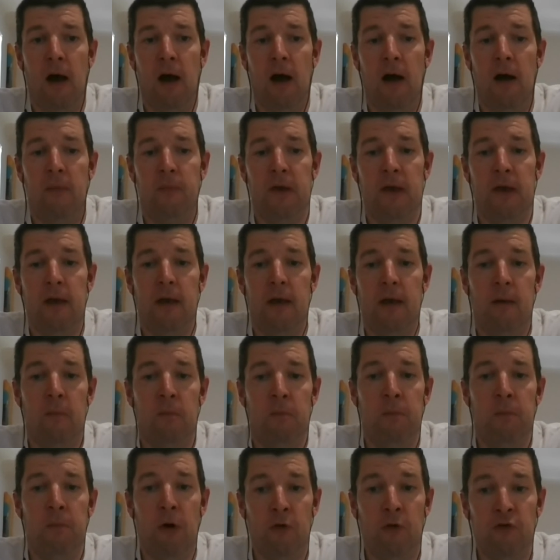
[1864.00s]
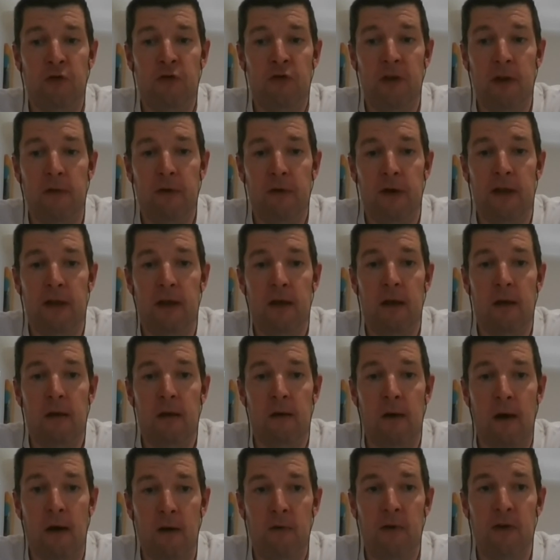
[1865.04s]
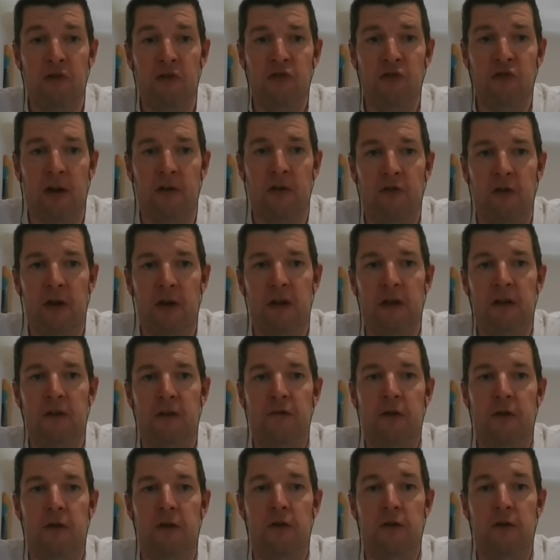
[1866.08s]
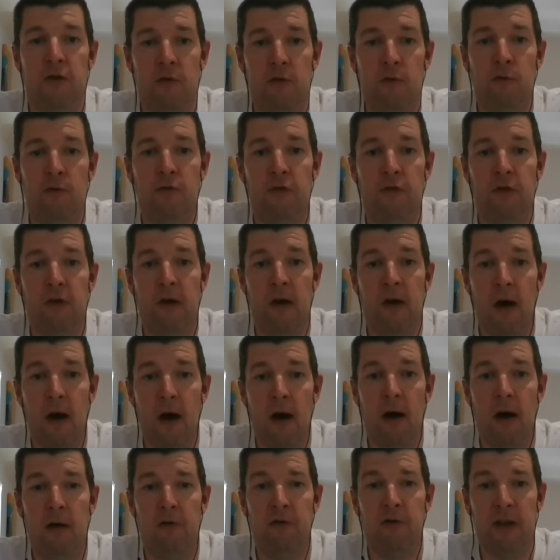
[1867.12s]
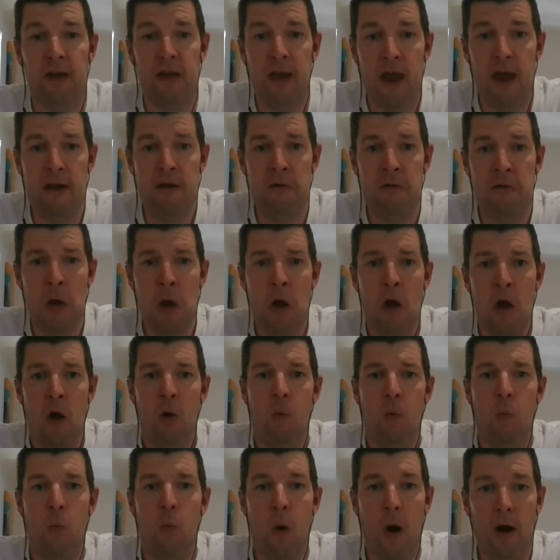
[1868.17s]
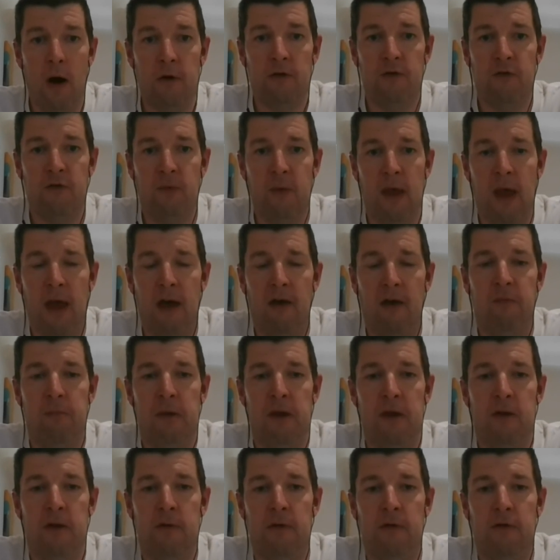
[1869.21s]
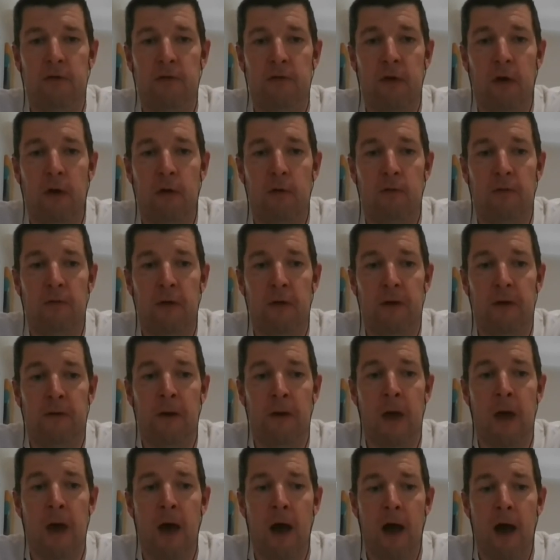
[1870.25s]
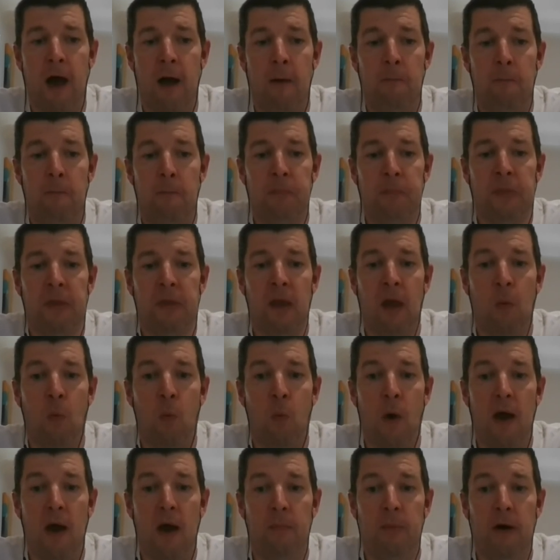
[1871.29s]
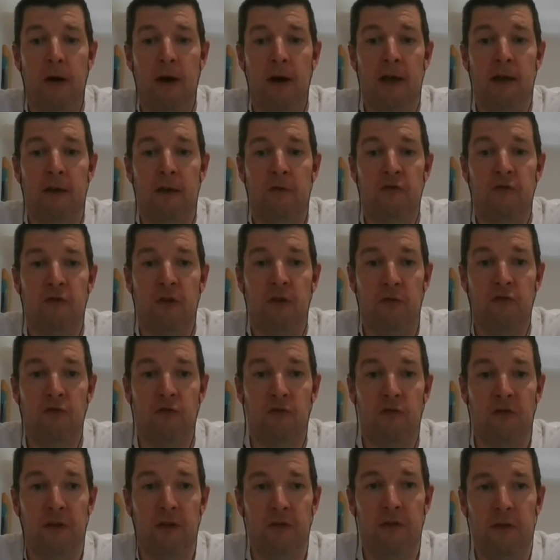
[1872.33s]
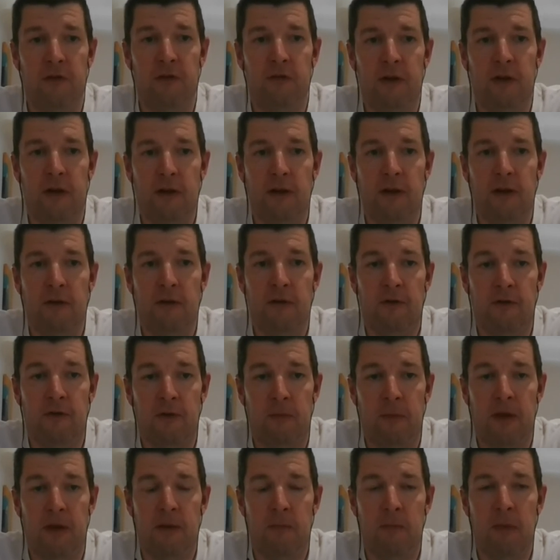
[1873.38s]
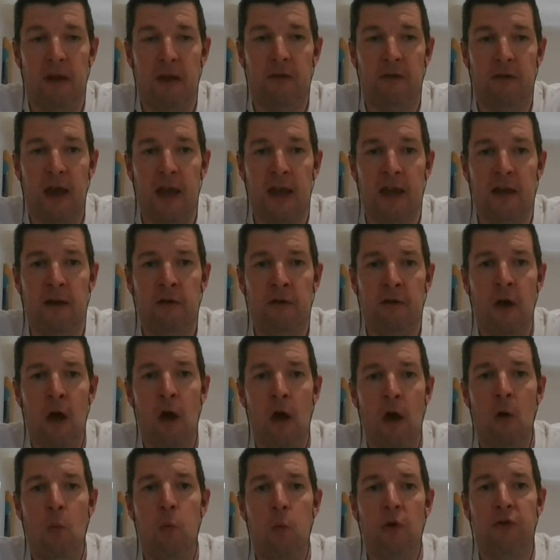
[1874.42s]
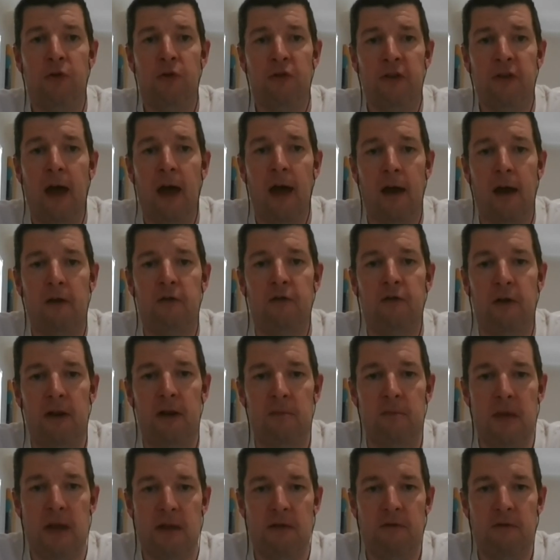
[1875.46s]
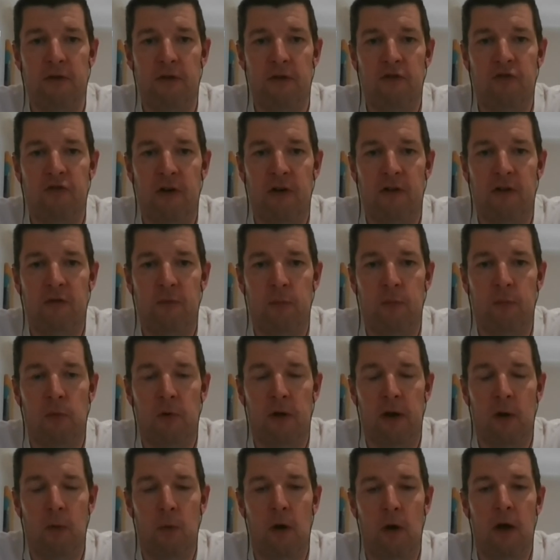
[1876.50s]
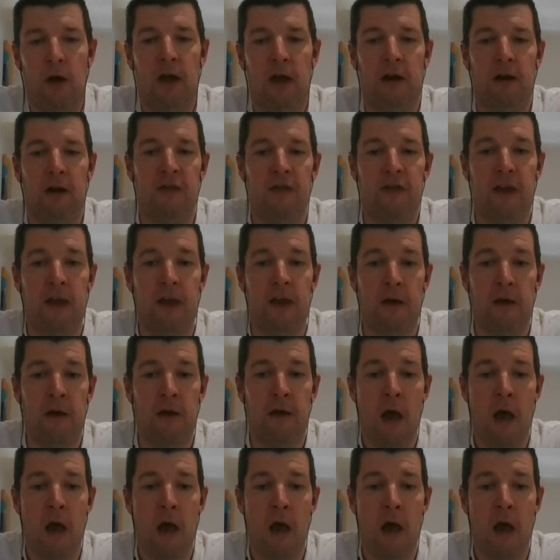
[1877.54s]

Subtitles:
are being positively encouraged actually to use the car again, whilst we have periods of COVID whereby social distancing needs to be maintained. What does that actually mean for the transport network? And I think